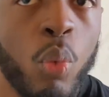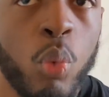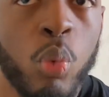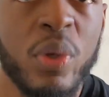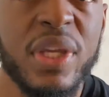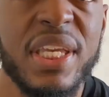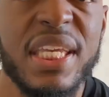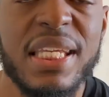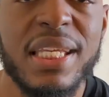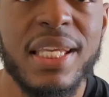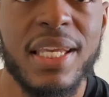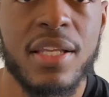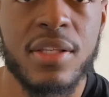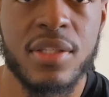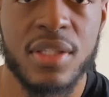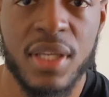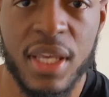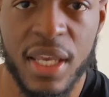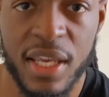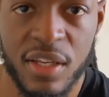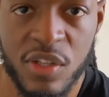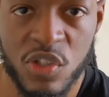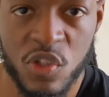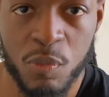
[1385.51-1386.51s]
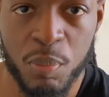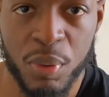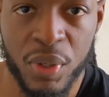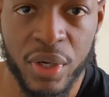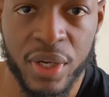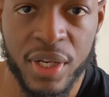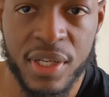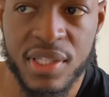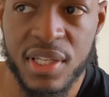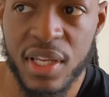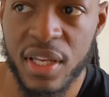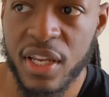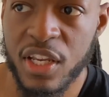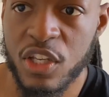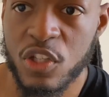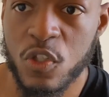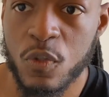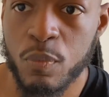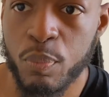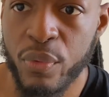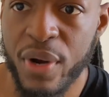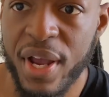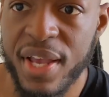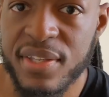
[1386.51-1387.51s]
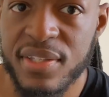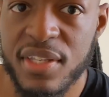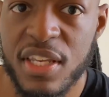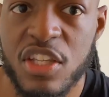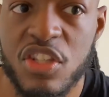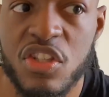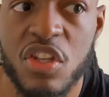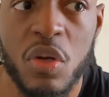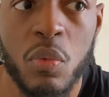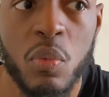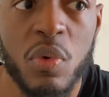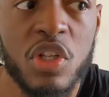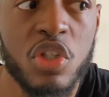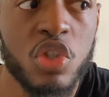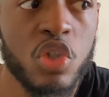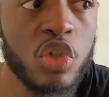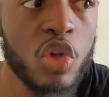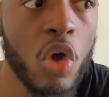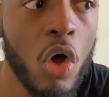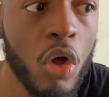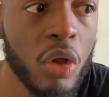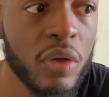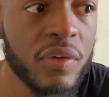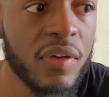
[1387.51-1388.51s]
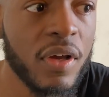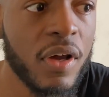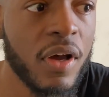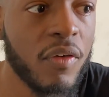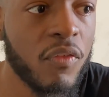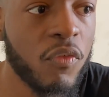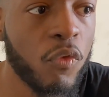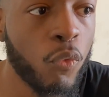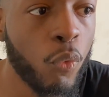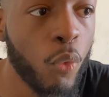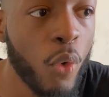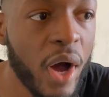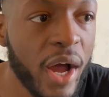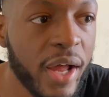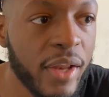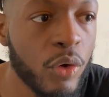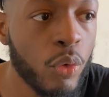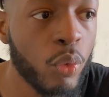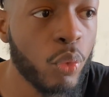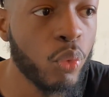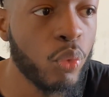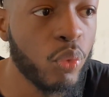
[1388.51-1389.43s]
we get to experience and express is a result of what